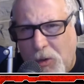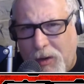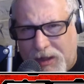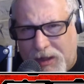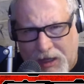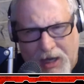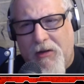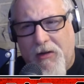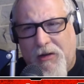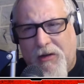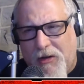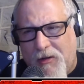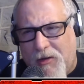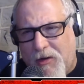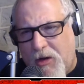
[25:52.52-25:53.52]
the
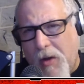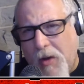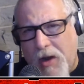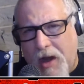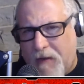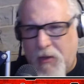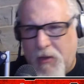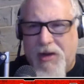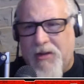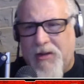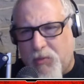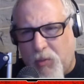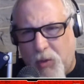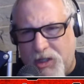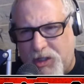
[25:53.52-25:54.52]
character, and know what everyone else
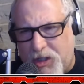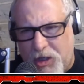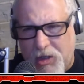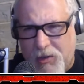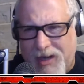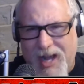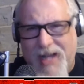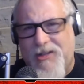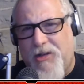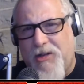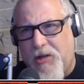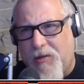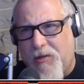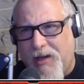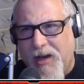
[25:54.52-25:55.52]
wants to do and has to
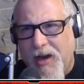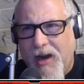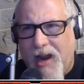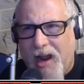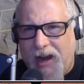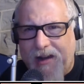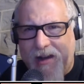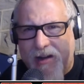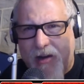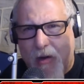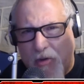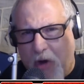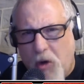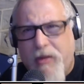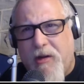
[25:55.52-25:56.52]
do, and you
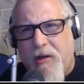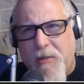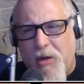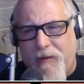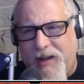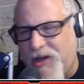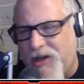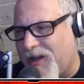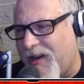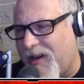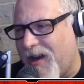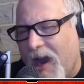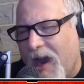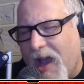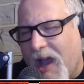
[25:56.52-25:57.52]
know their motivation.
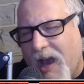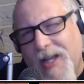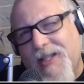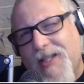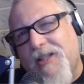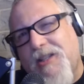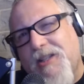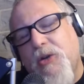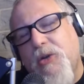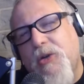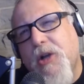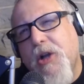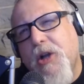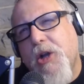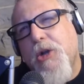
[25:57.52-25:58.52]
And I said, so
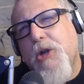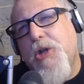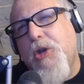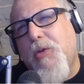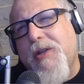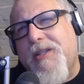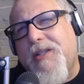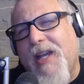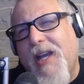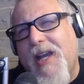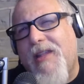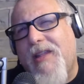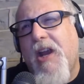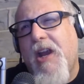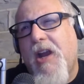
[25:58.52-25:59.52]
you would say
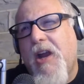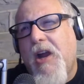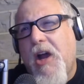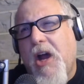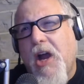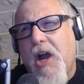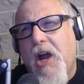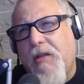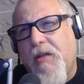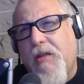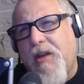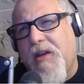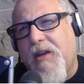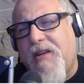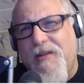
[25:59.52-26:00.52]
that
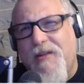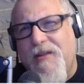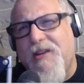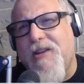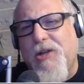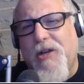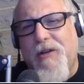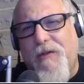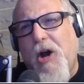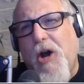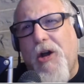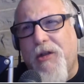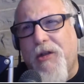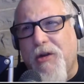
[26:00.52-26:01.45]
the definition of author